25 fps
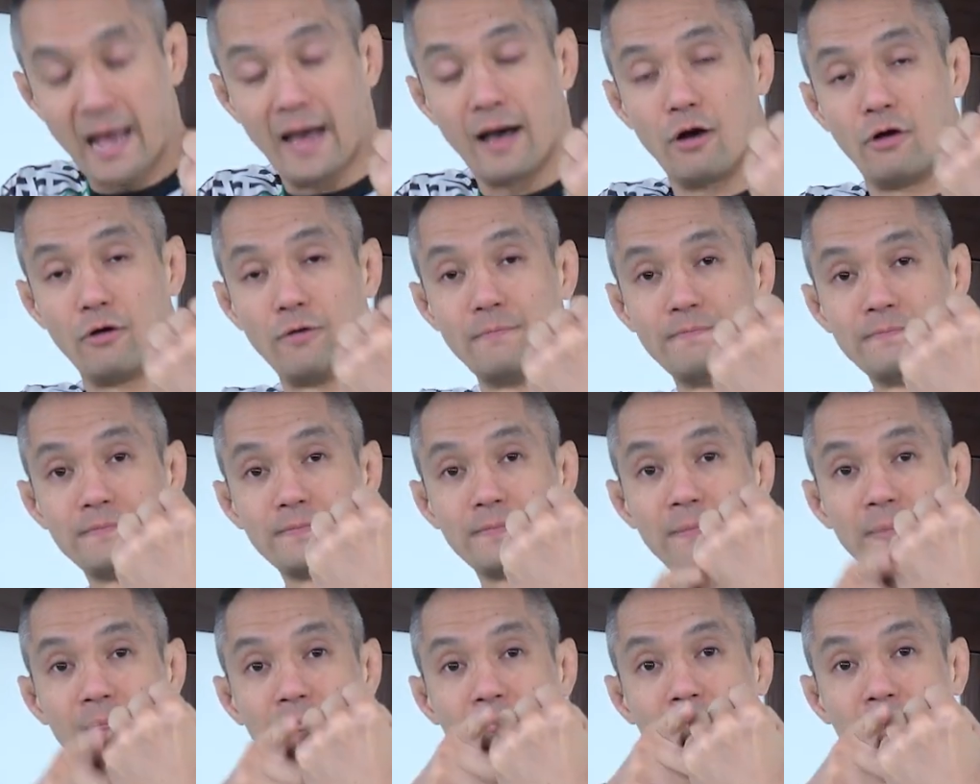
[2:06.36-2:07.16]
how
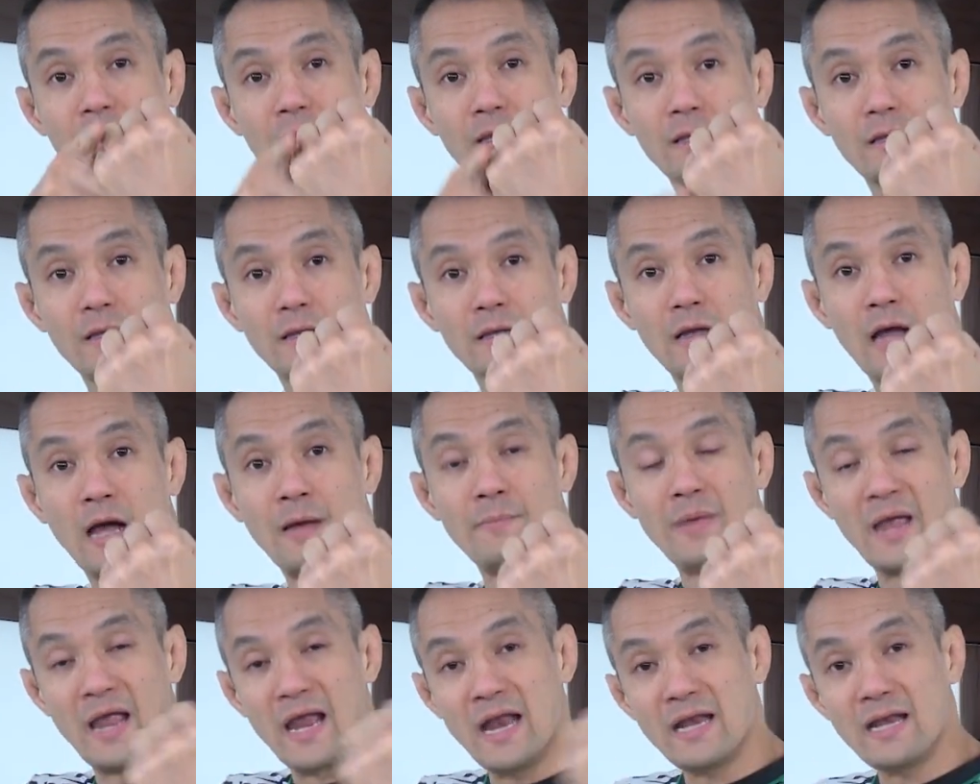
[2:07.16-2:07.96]

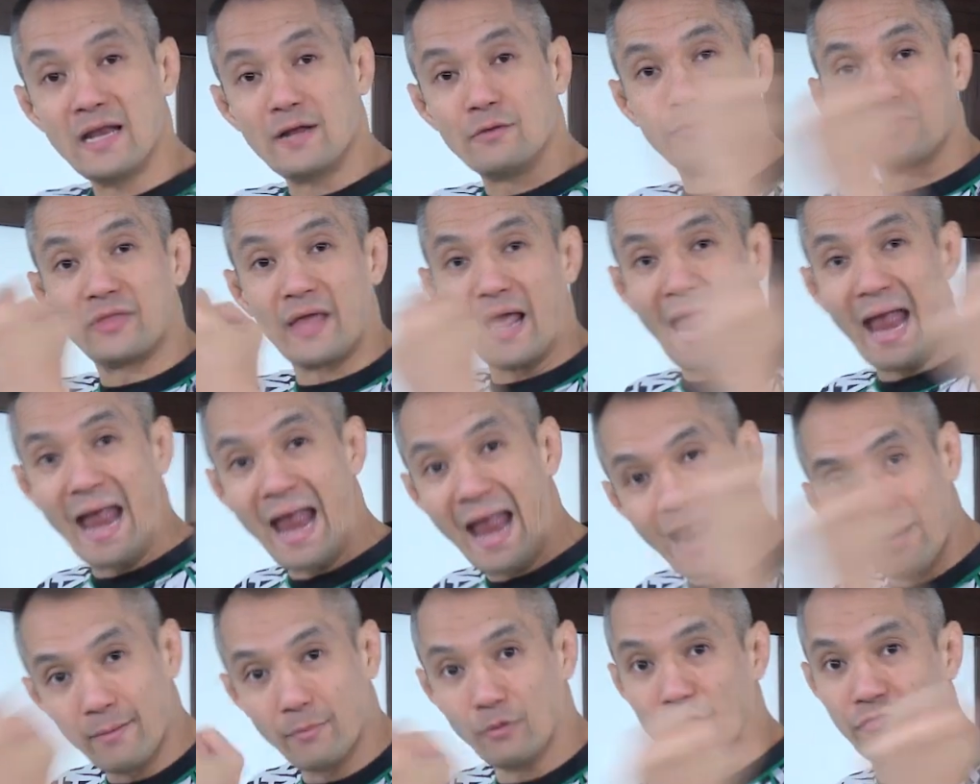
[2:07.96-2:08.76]
I'm hitting with a
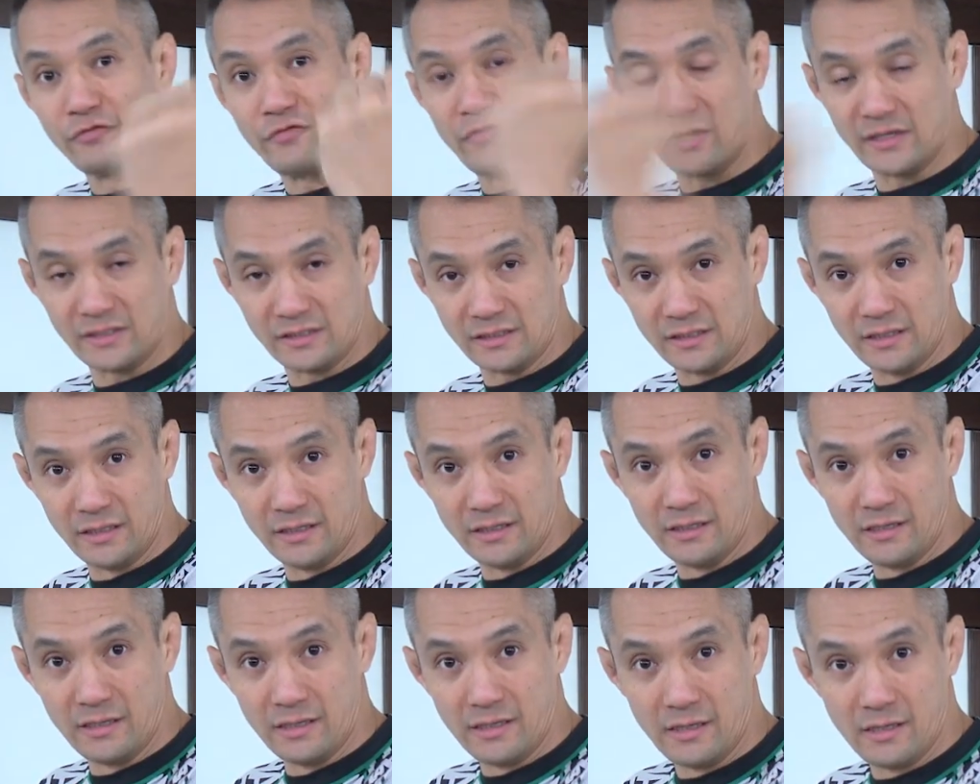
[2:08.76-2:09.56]
hammer fist.
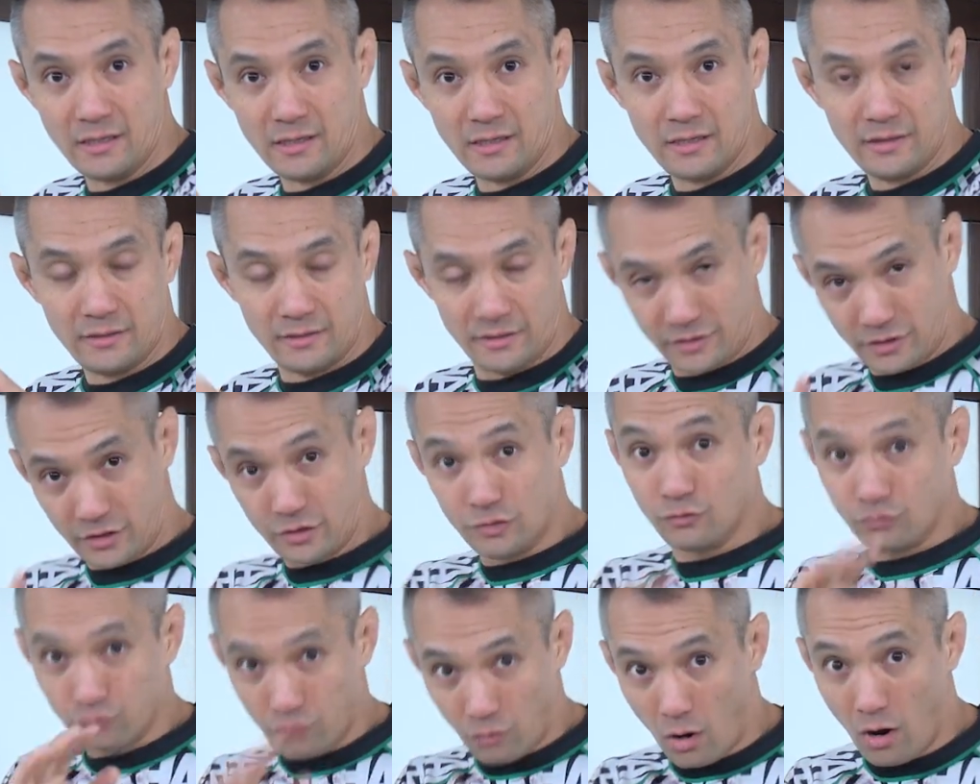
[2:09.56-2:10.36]
This
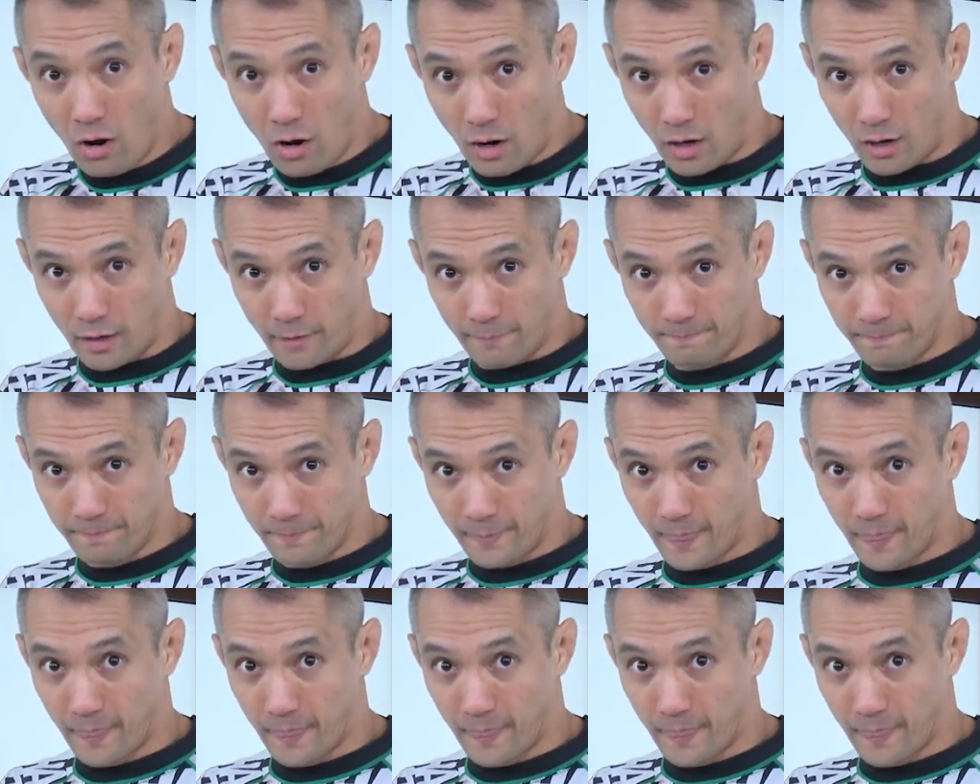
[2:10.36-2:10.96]
is wrong.